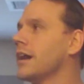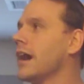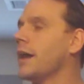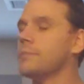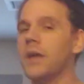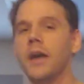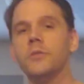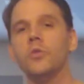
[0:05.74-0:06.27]

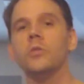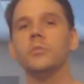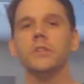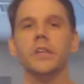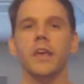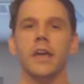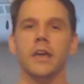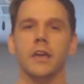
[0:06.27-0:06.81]
I'm not
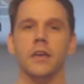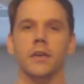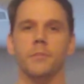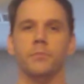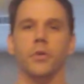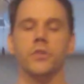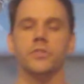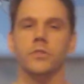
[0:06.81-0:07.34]
normally a
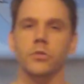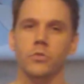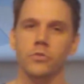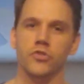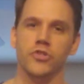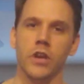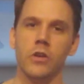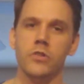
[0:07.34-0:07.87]
person who
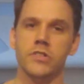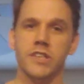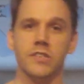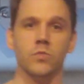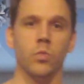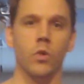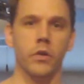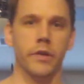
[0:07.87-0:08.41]
shares his
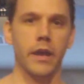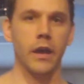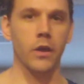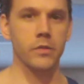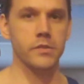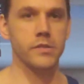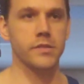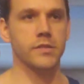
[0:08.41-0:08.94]

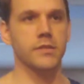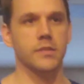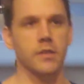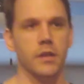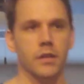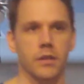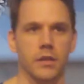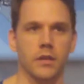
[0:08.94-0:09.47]
workouts.
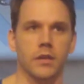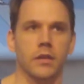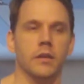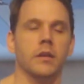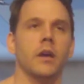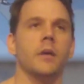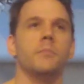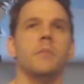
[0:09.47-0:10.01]

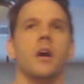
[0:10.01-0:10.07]
I'm